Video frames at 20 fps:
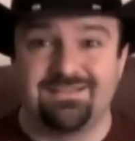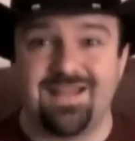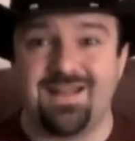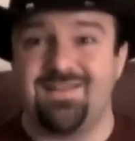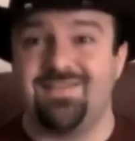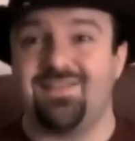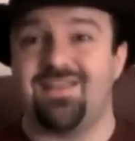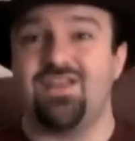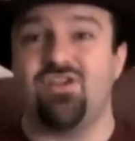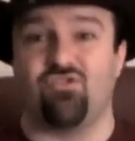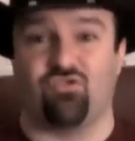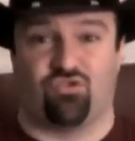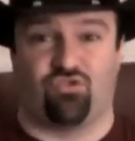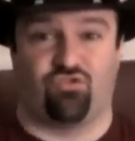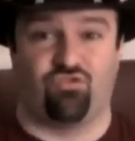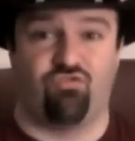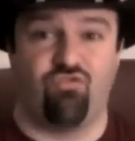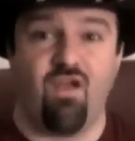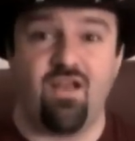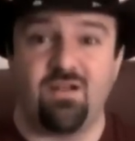That is
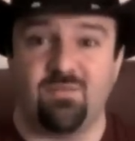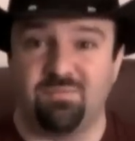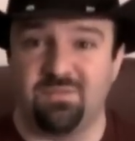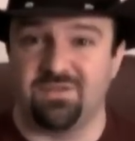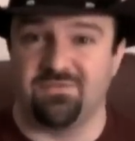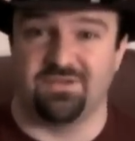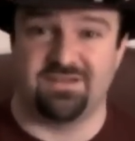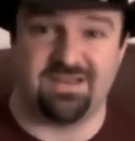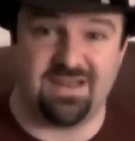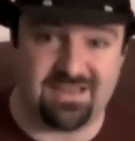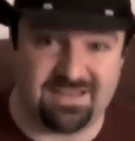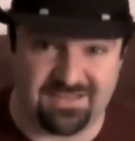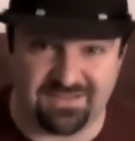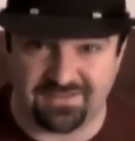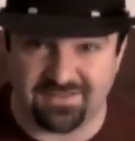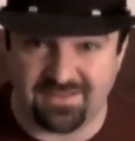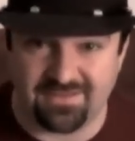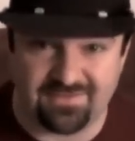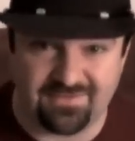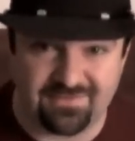incredibly
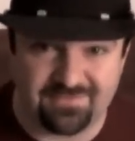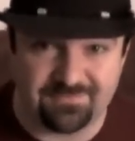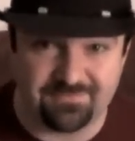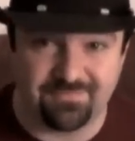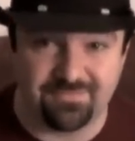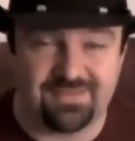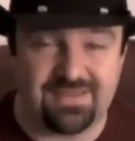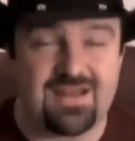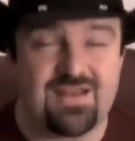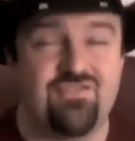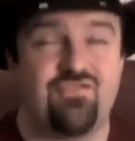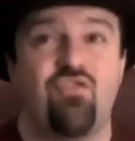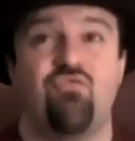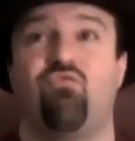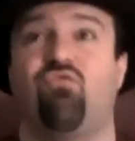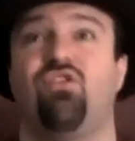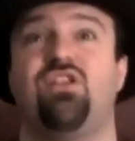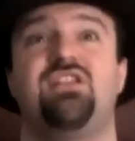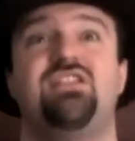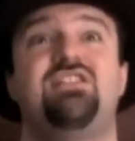ridiculous. That is
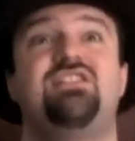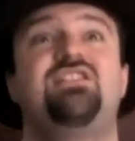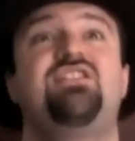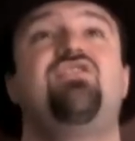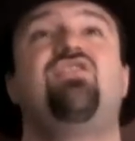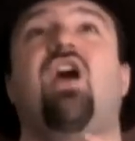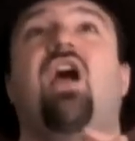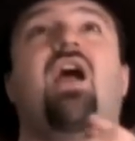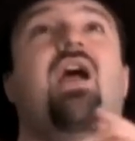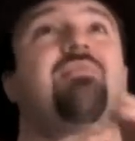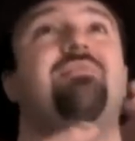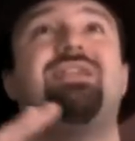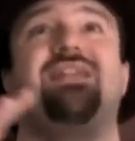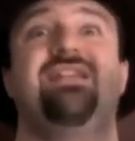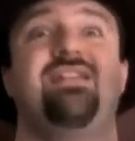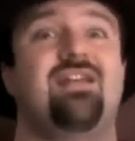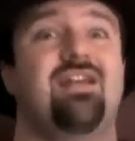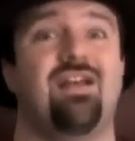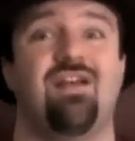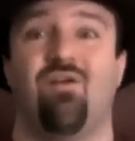I
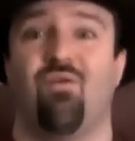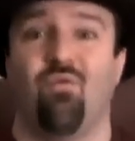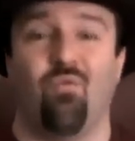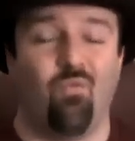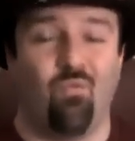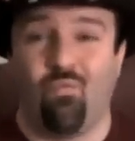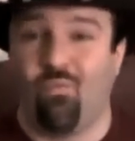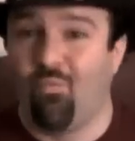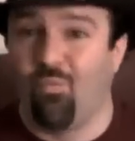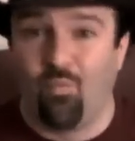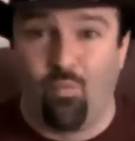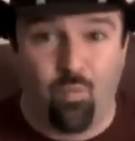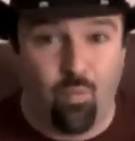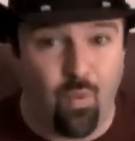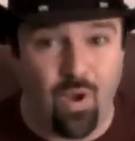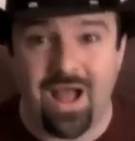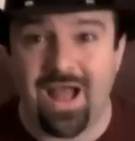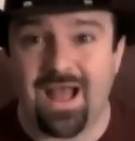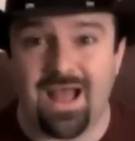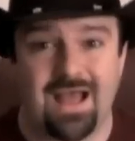mean,
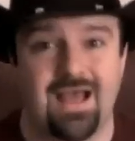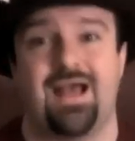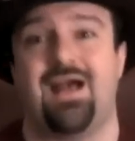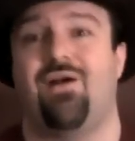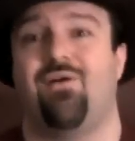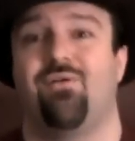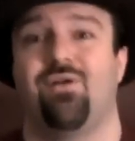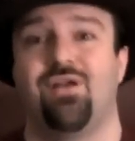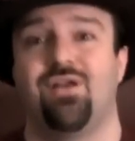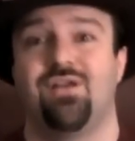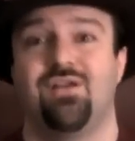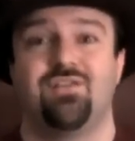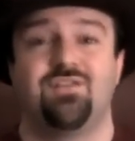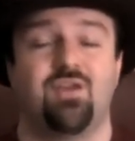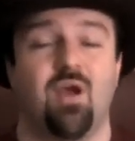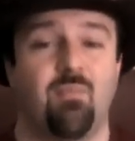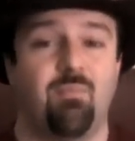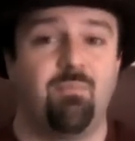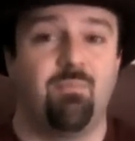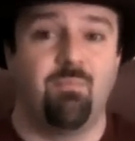wow.
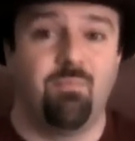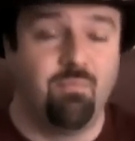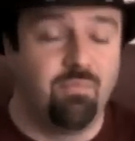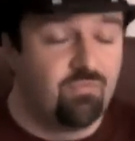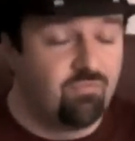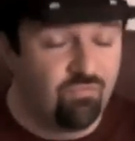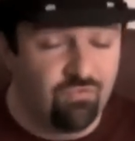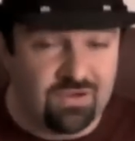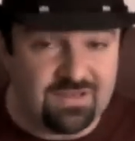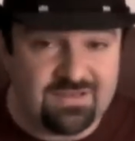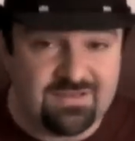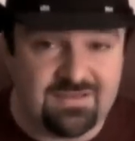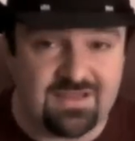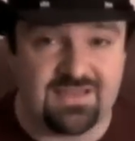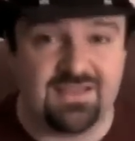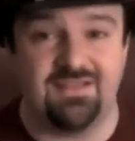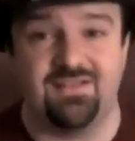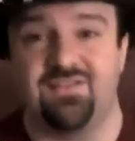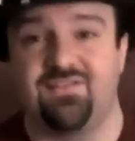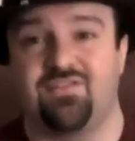The
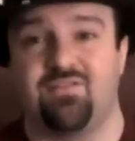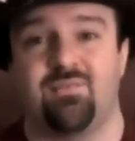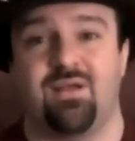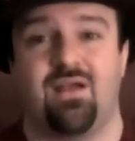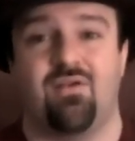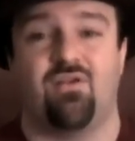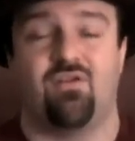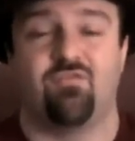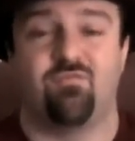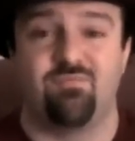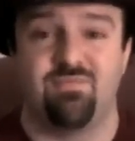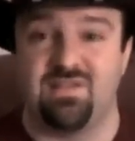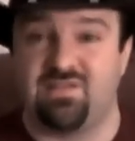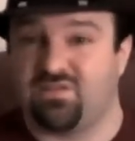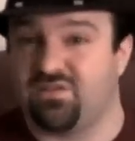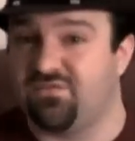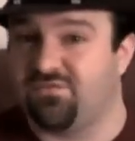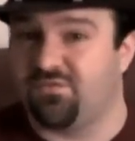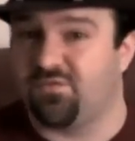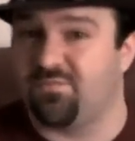ridiculous amount of
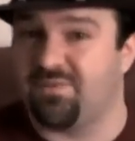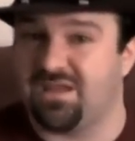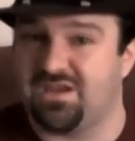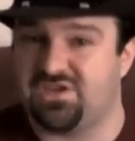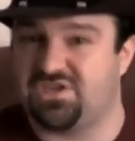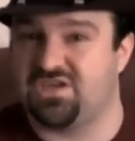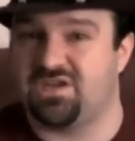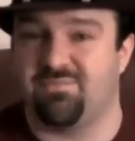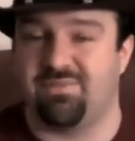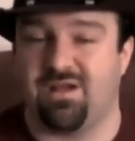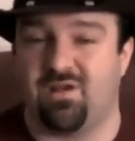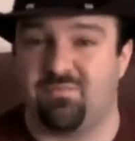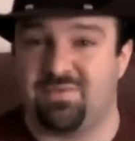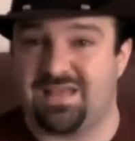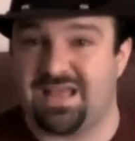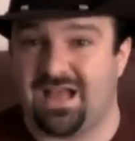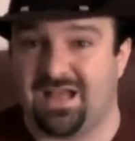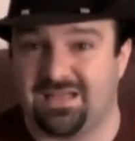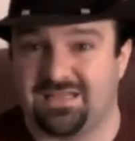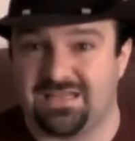misinformation about
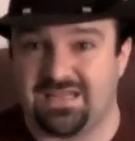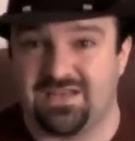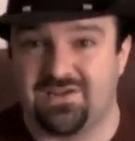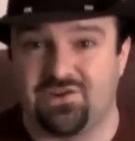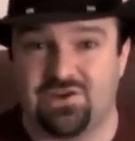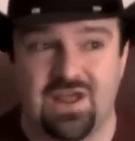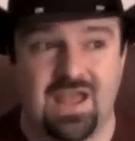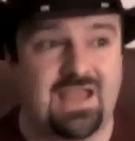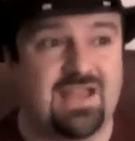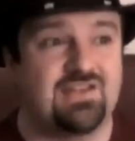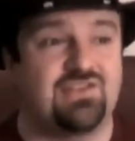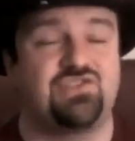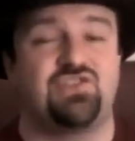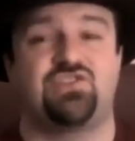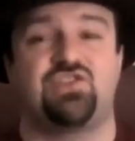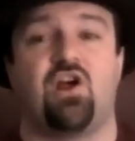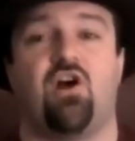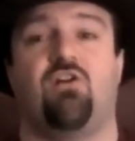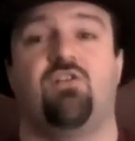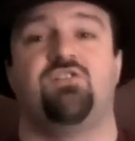me on the internet, it's
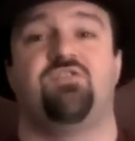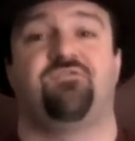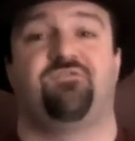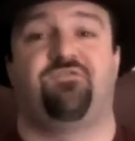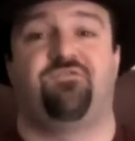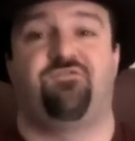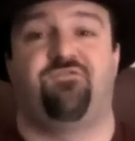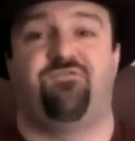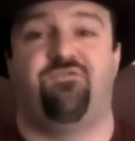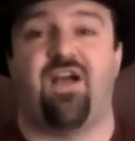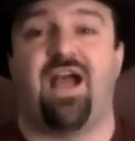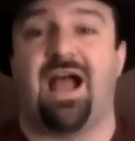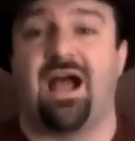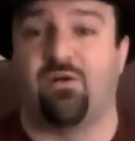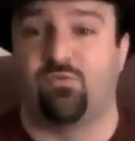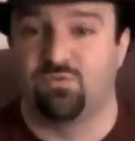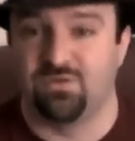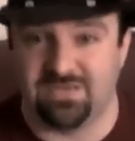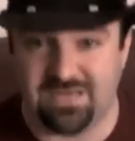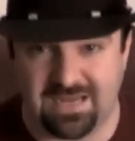just unfair
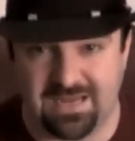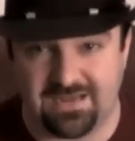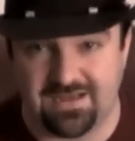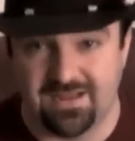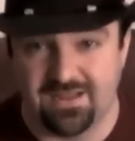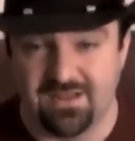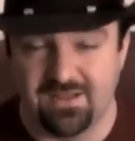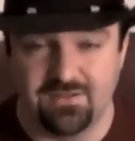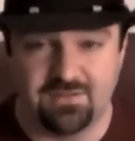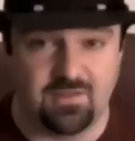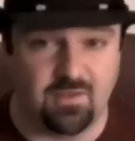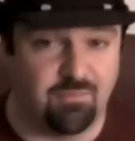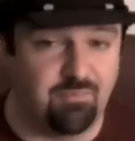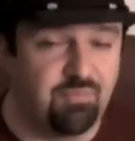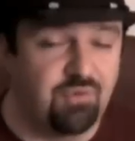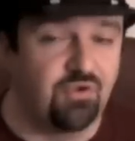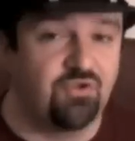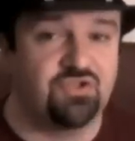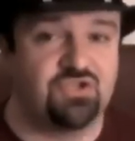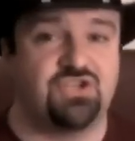confounded the
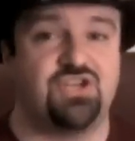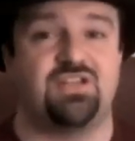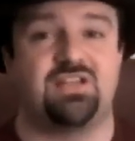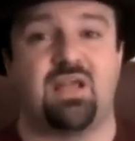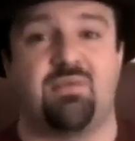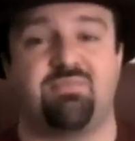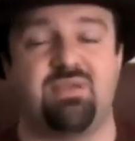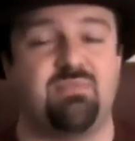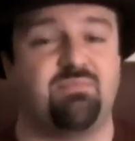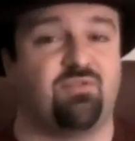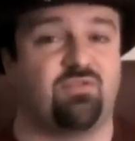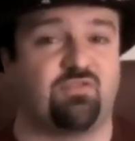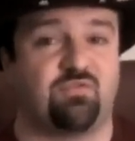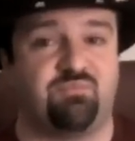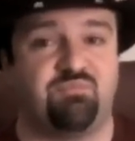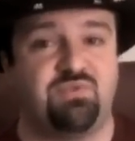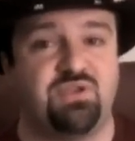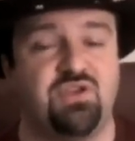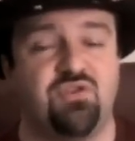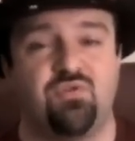bullshit that people
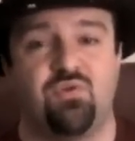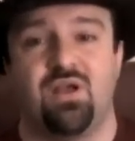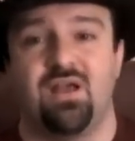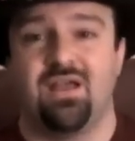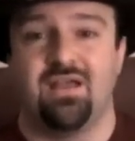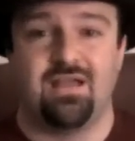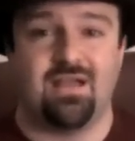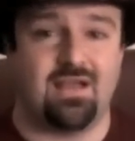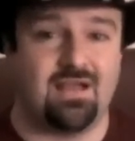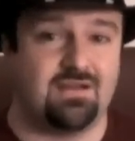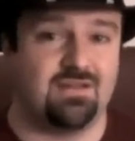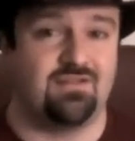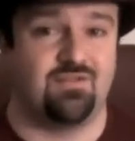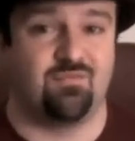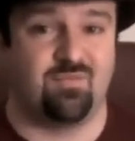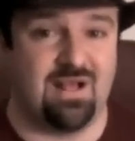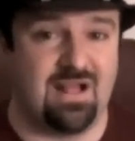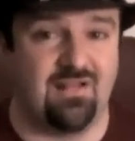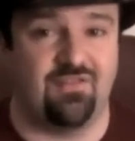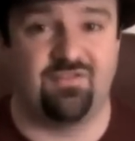spew out of
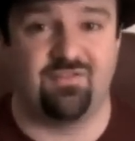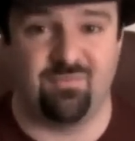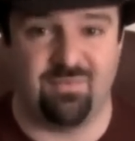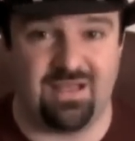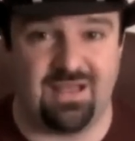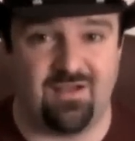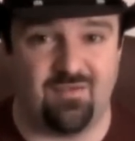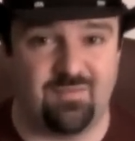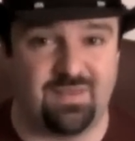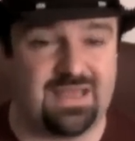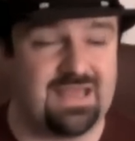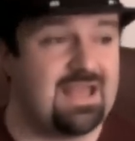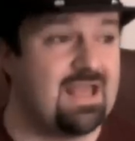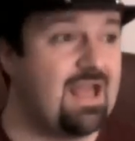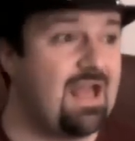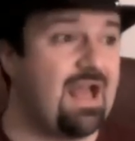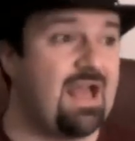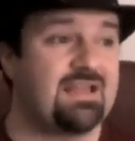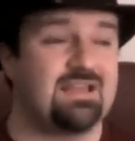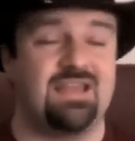their mouths about me.
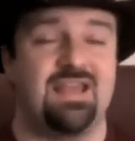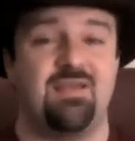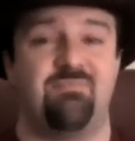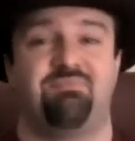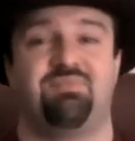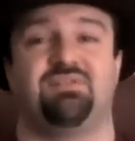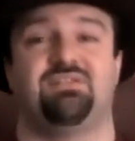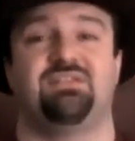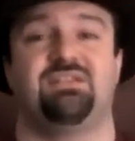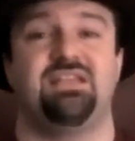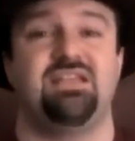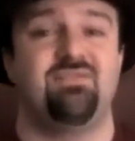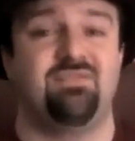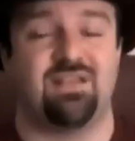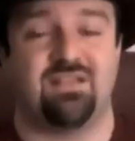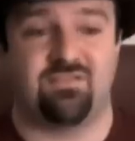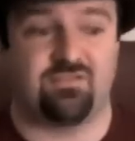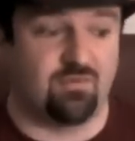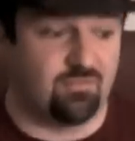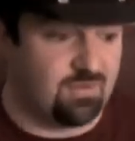I can't
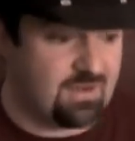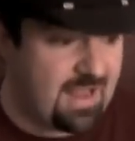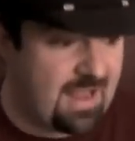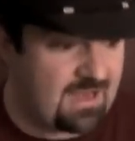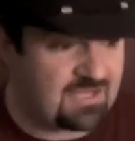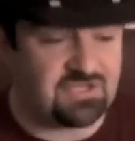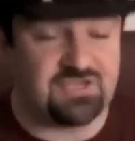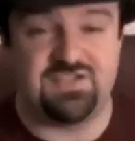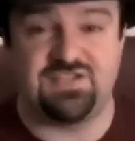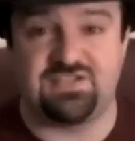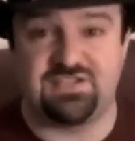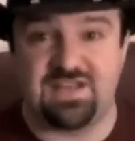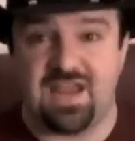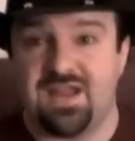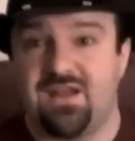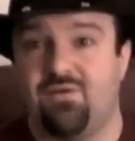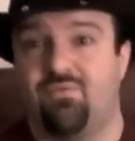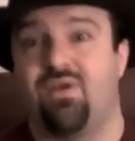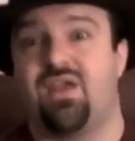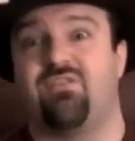believe that someone actually
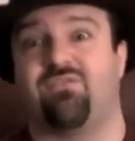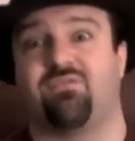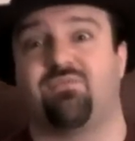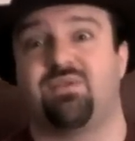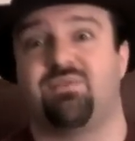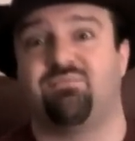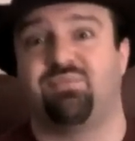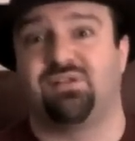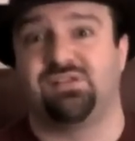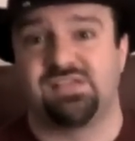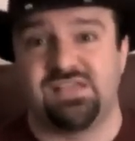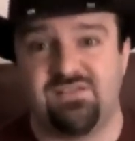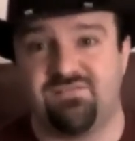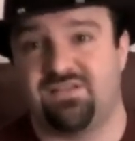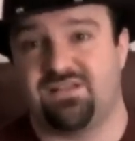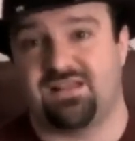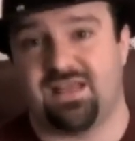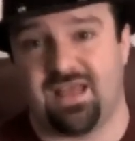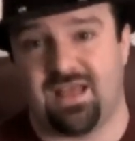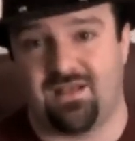stayed away from me
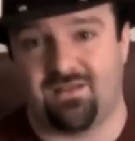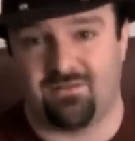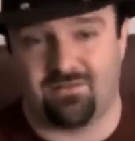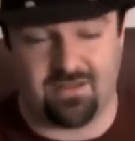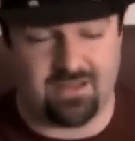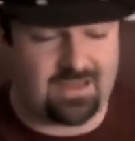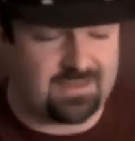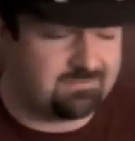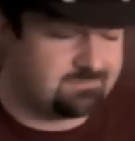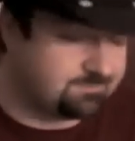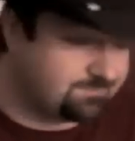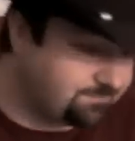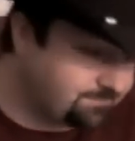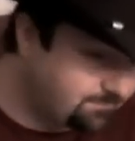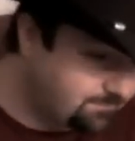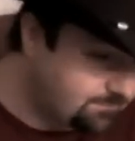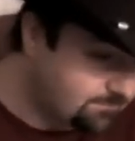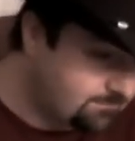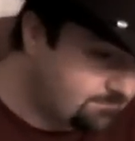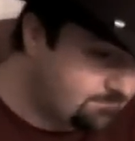believing that, all right?
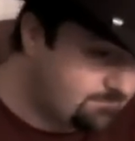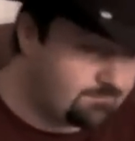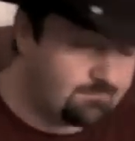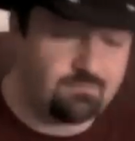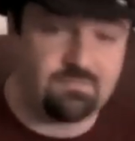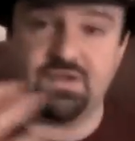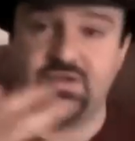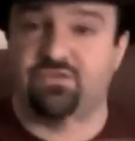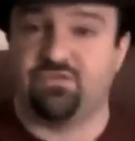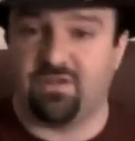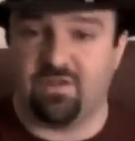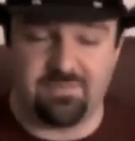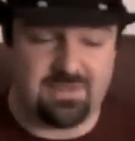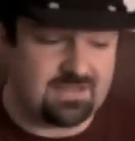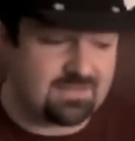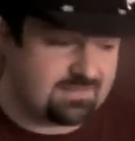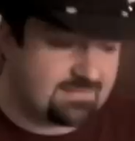So let me